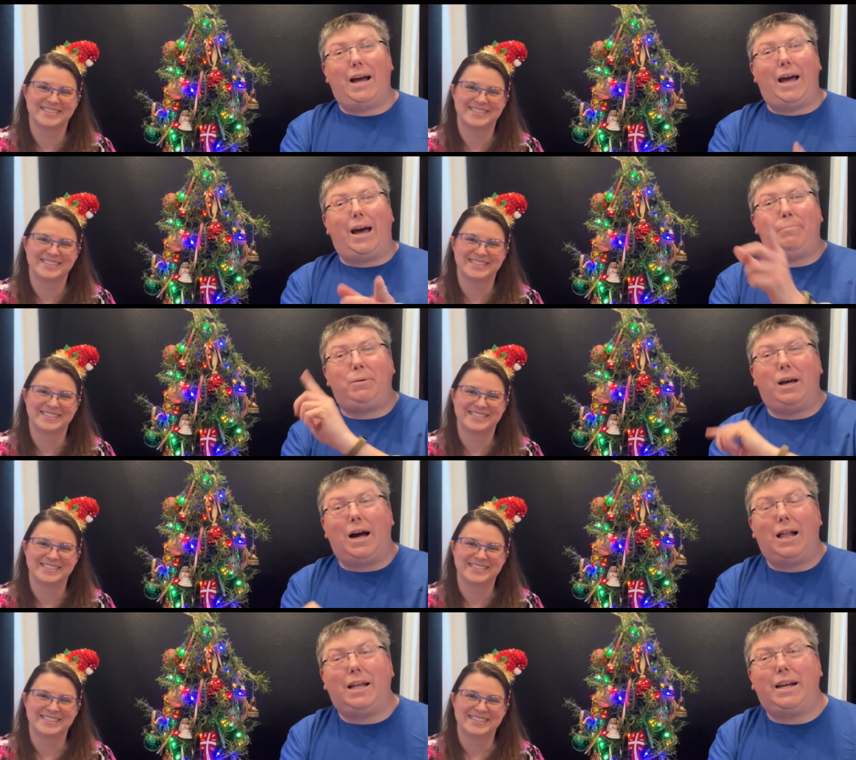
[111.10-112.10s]
Speaker 1: a happy
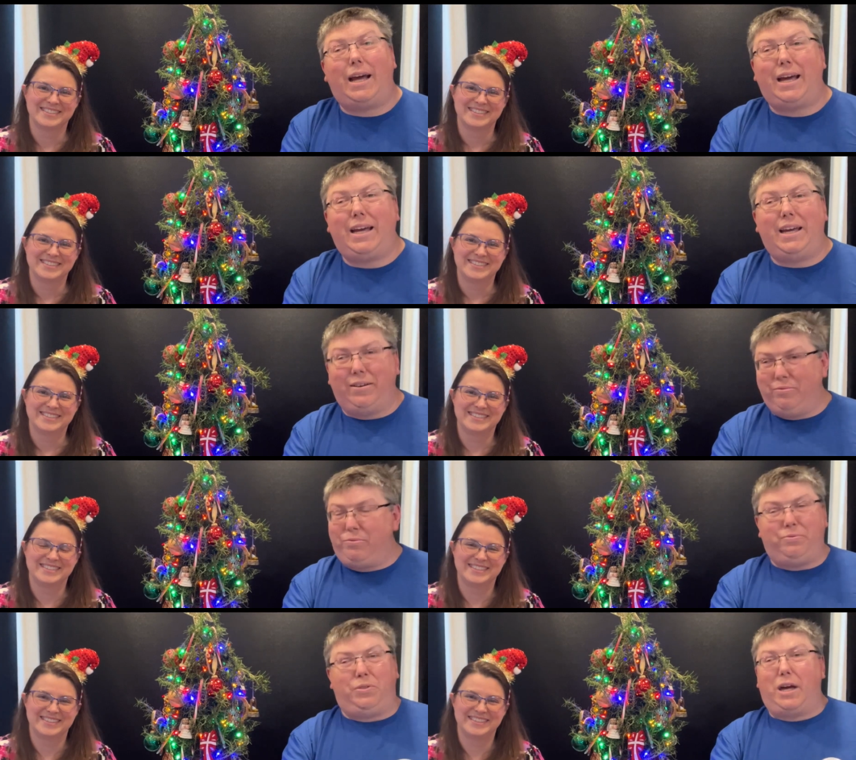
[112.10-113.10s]
holiday if
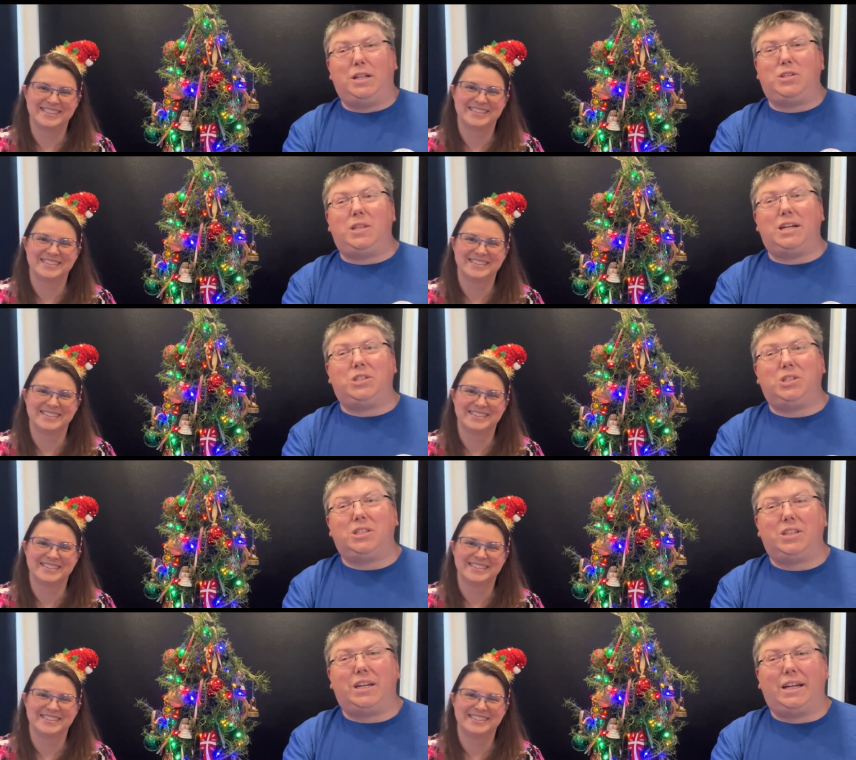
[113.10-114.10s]
that's not your
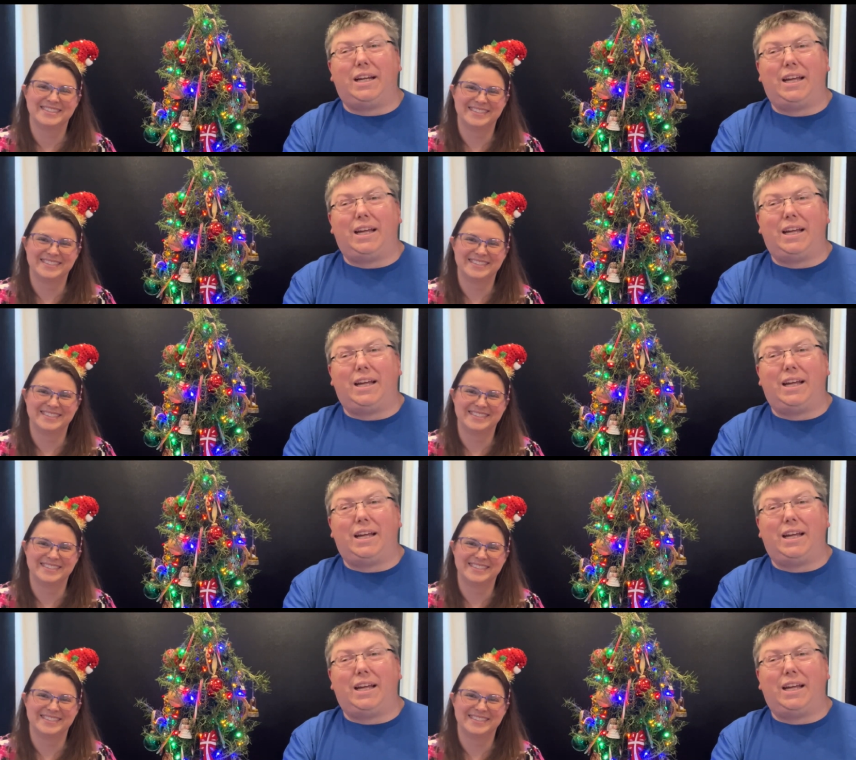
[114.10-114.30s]
thing.